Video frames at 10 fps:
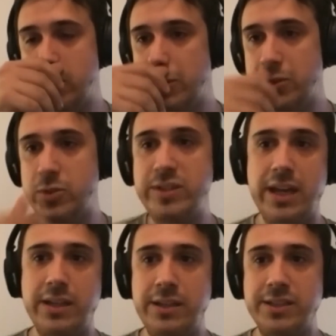
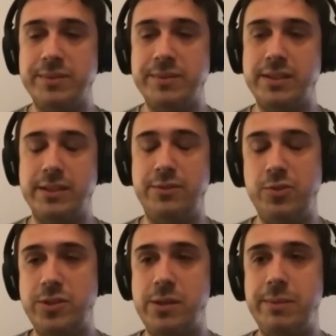today, in some sense, if
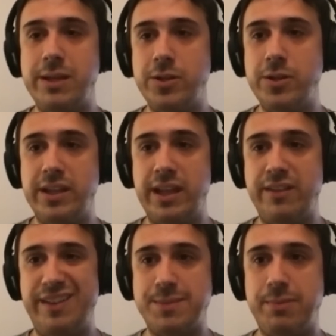you're using Bitcoin, you can have
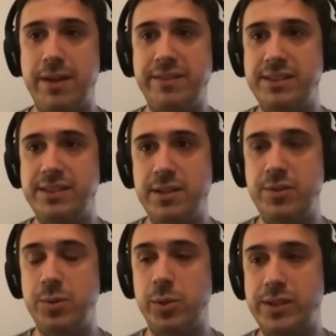less privacy than
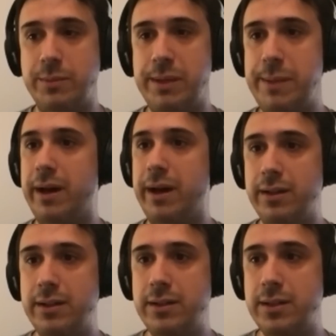if you are using PayPal,
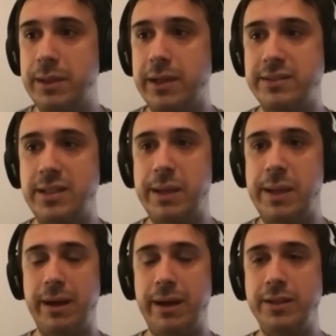because in
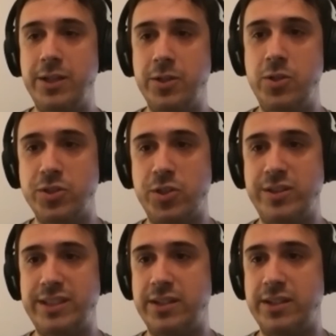PayPal, you know the
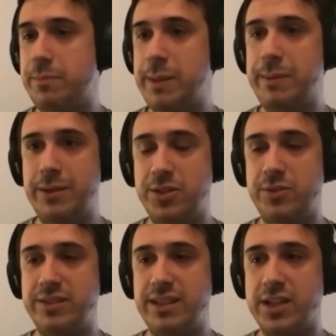transaction, and PayPal knows the
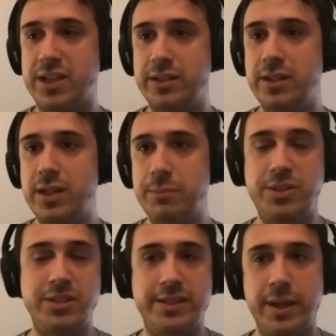transaction, but
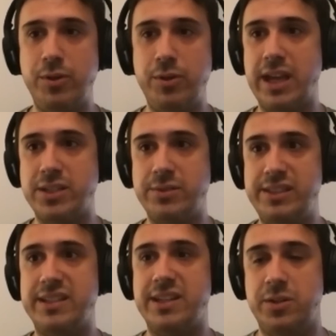it's not broadcast to the
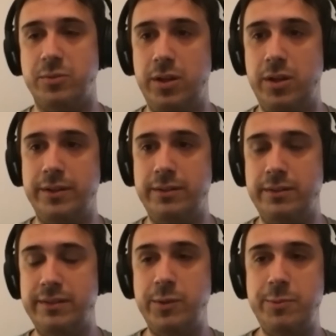entire world.
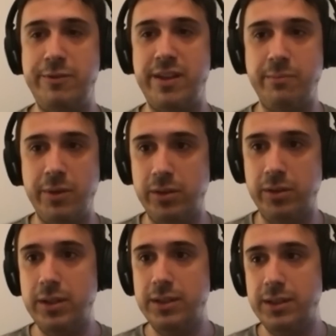That would be Venmo.
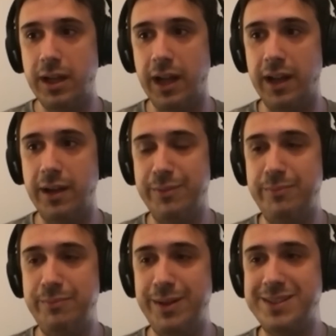
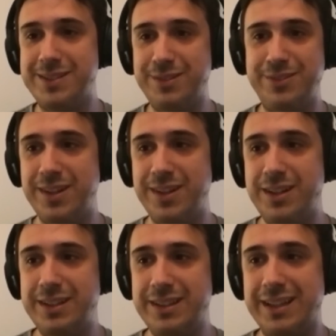But
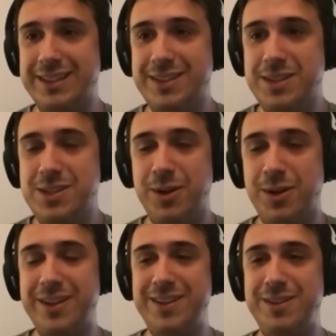like you
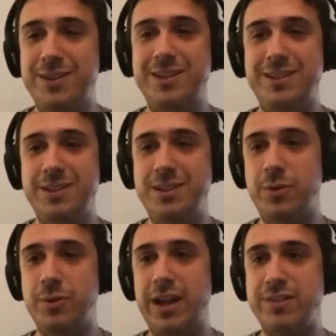
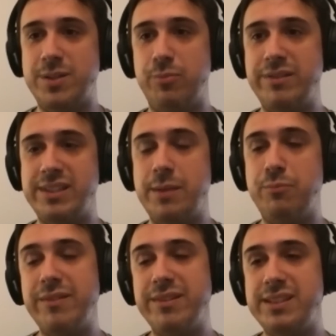wanna have some privacy, and
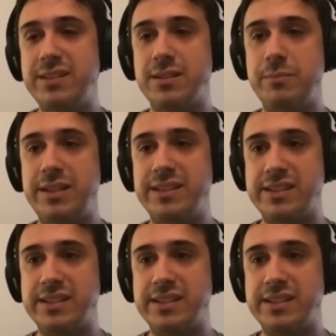privacy doesn't mean that.